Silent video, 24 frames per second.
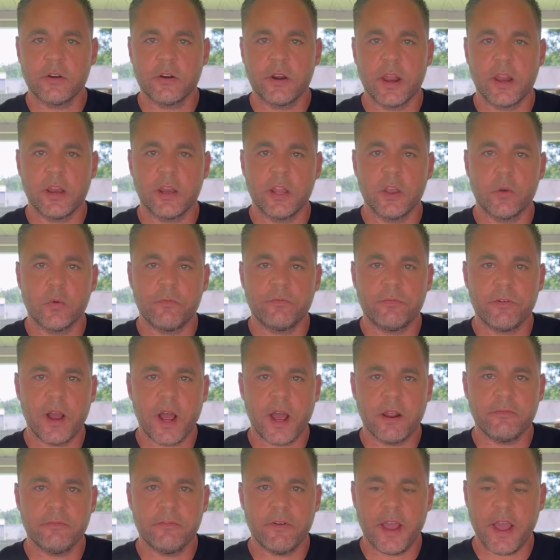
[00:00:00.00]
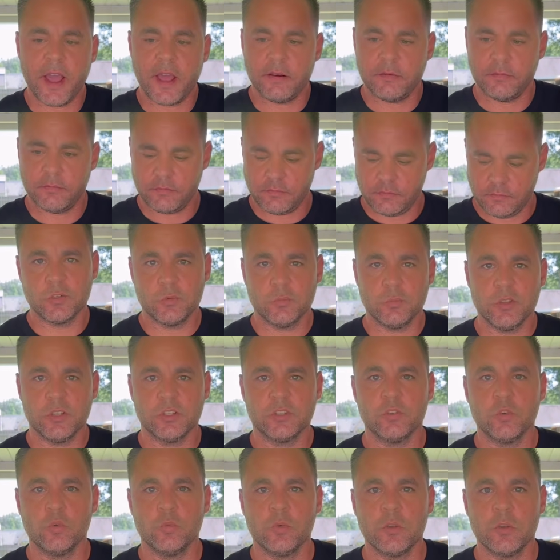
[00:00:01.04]
that liquefied fat. It's going to be
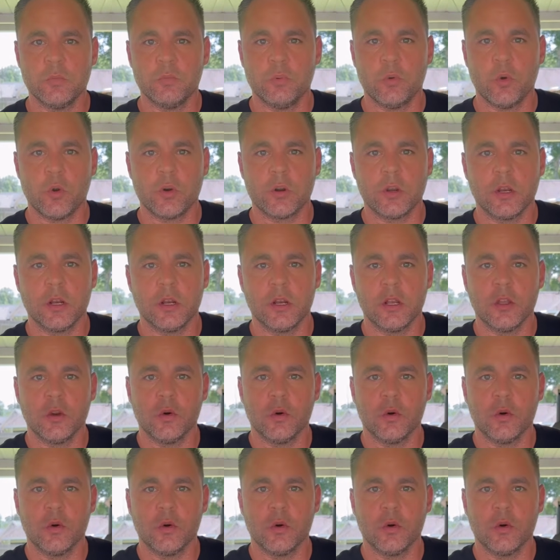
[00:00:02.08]
super important in a little